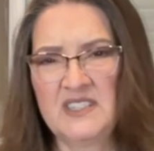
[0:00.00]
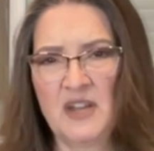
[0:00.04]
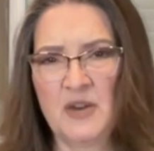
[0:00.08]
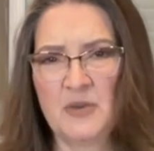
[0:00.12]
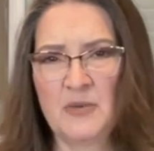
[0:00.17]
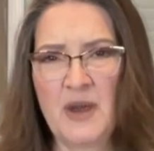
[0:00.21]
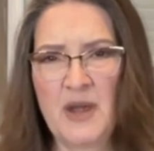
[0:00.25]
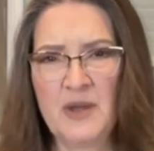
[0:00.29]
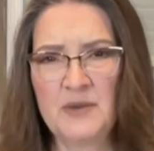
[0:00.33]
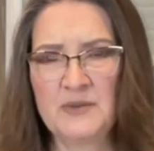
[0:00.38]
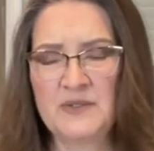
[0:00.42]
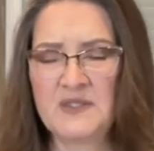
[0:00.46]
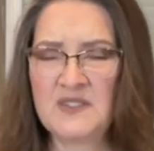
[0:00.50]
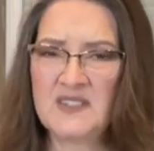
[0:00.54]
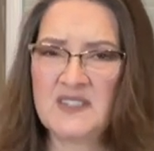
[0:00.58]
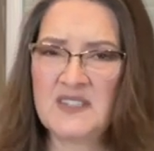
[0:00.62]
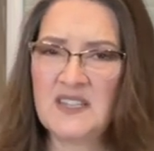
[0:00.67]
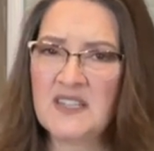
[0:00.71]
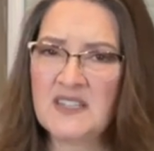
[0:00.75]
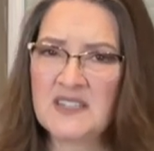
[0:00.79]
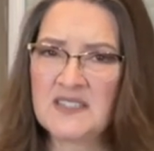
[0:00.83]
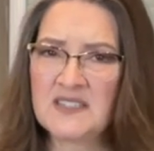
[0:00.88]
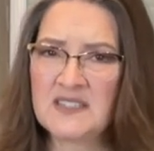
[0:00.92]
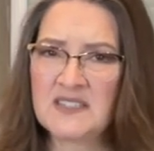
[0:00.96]
around
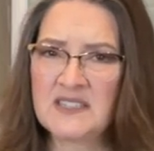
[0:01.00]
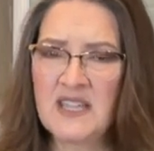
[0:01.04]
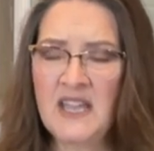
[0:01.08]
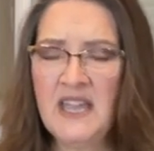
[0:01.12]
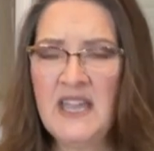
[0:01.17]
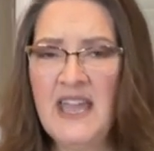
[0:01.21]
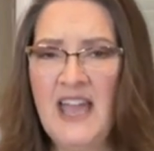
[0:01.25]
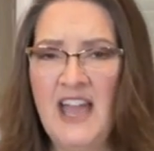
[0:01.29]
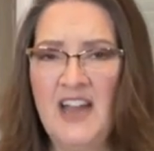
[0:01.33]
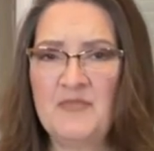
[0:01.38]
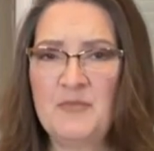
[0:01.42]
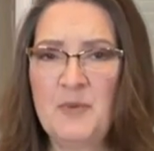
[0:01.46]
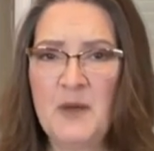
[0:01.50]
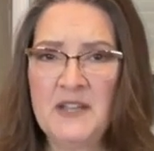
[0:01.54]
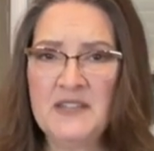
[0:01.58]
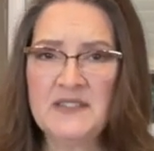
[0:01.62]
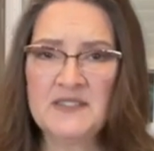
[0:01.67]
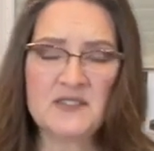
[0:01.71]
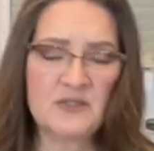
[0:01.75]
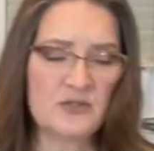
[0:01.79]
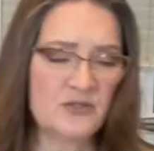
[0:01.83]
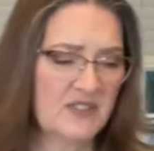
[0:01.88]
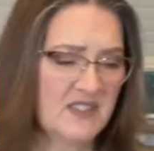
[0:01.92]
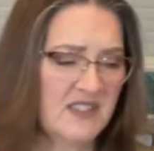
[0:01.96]
six half
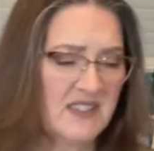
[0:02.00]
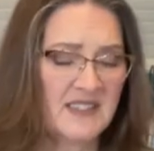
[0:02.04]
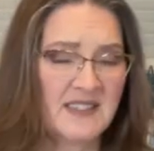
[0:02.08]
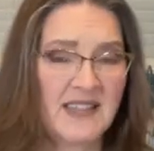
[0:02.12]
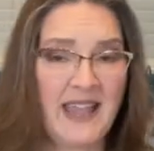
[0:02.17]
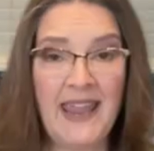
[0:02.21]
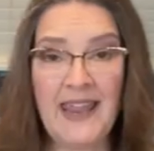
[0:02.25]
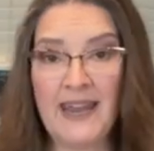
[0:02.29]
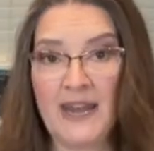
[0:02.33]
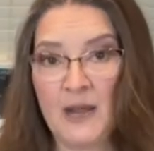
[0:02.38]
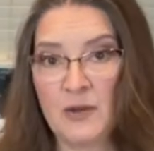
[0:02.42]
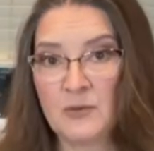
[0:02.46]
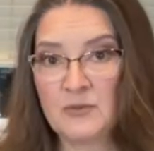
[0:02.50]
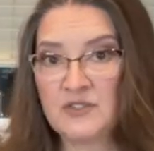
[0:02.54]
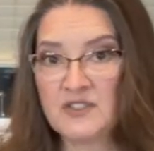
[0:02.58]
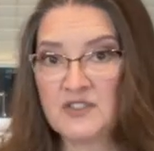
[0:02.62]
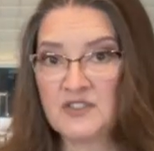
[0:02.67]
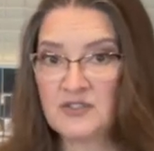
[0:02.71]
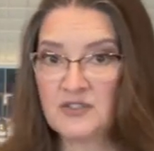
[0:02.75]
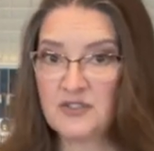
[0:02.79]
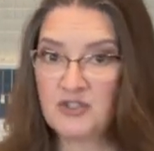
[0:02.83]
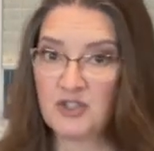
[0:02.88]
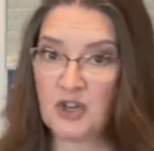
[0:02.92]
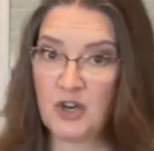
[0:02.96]
pints or six eight
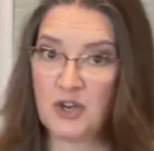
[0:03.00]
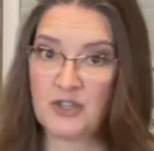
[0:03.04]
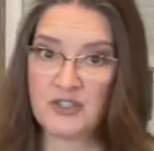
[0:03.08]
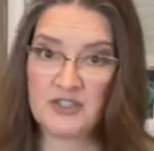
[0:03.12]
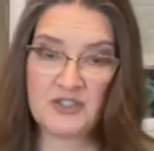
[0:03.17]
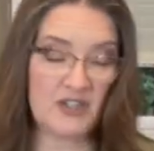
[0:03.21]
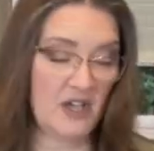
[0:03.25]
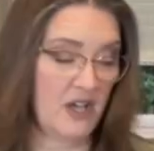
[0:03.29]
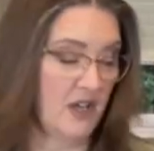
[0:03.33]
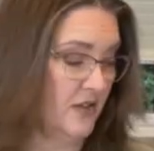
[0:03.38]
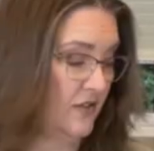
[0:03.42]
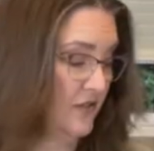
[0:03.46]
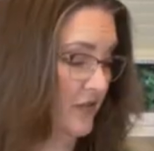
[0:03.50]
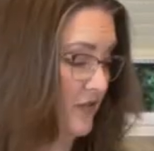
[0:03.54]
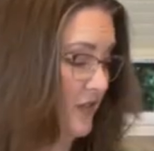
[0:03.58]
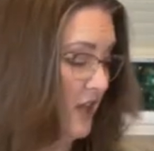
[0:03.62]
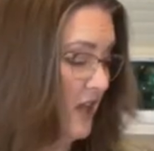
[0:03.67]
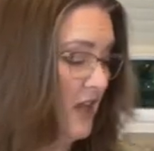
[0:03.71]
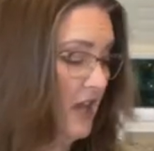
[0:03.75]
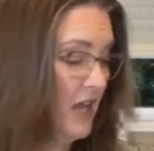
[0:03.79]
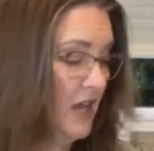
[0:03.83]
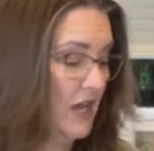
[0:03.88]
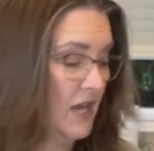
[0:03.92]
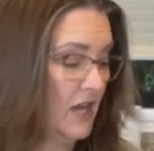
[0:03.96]
ounce jars of,
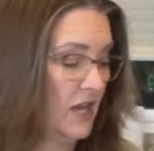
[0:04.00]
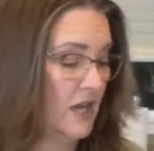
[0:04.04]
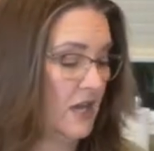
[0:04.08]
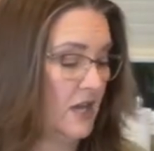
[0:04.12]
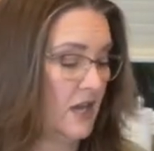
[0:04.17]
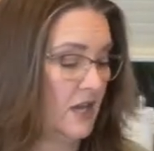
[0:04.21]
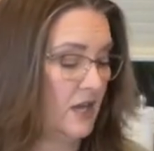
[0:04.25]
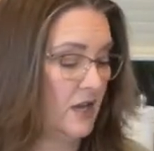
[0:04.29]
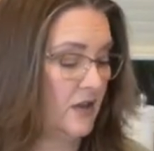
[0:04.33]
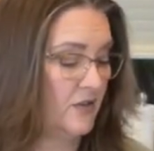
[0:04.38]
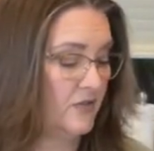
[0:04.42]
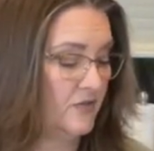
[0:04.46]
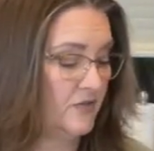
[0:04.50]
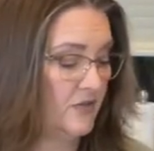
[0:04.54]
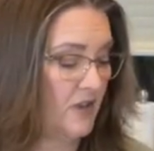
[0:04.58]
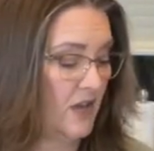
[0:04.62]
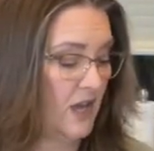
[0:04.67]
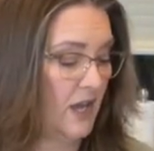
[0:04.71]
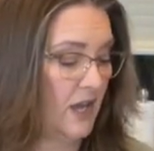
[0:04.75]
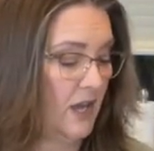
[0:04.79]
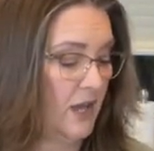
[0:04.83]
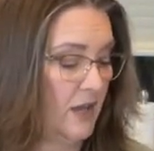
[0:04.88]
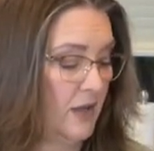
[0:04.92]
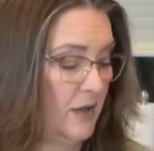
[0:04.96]
of
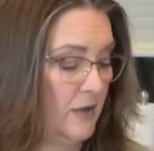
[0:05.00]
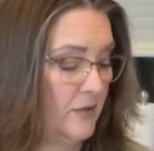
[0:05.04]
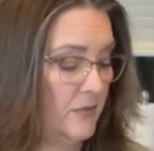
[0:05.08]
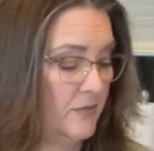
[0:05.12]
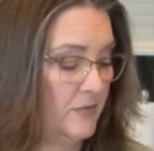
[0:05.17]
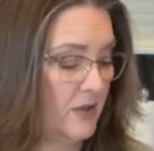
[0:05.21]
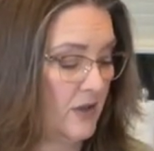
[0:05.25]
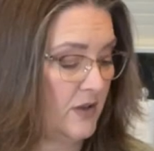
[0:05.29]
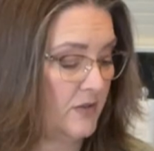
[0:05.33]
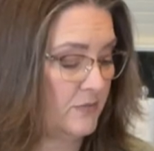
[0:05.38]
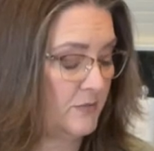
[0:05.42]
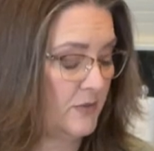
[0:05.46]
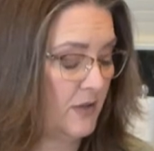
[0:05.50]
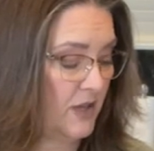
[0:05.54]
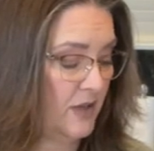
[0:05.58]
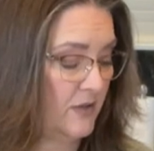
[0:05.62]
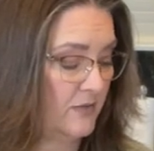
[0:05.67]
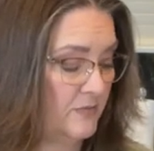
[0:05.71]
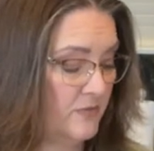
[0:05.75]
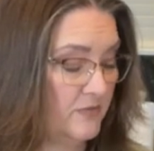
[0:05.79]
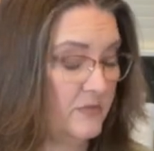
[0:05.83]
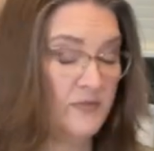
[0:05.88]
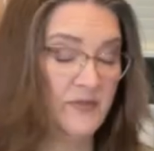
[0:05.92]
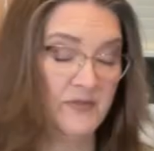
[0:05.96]
uh, uh,
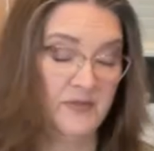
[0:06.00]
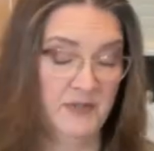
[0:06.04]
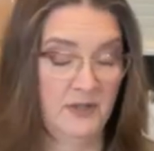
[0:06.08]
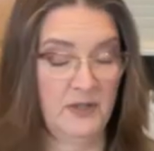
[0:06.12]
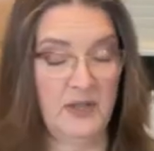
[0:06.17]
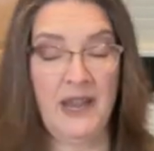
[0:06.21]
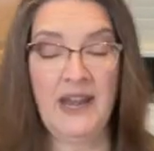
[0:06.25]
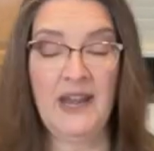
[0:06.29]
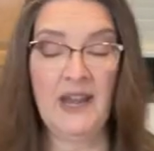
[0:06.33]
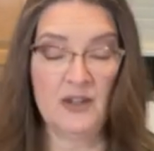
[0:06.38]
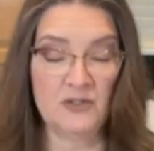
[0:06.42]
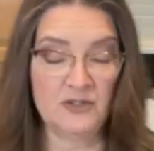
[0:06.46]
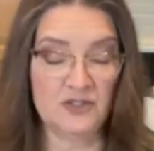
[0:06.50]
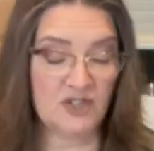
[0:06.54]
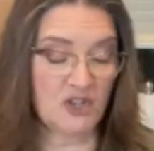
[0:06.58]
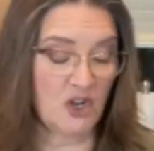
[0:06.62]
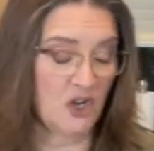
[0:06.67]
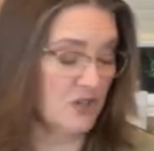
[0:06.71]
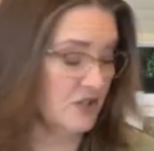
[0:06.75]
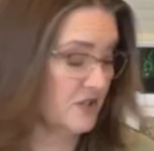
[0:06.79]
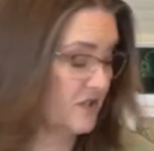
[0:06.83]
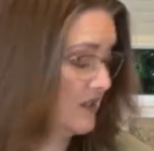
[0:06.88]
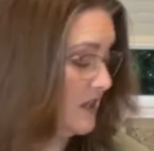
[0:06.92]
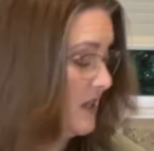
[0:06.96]
eight ounce
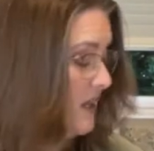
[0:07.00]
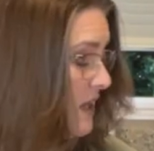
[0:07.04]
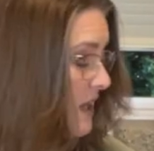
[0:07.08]
jars.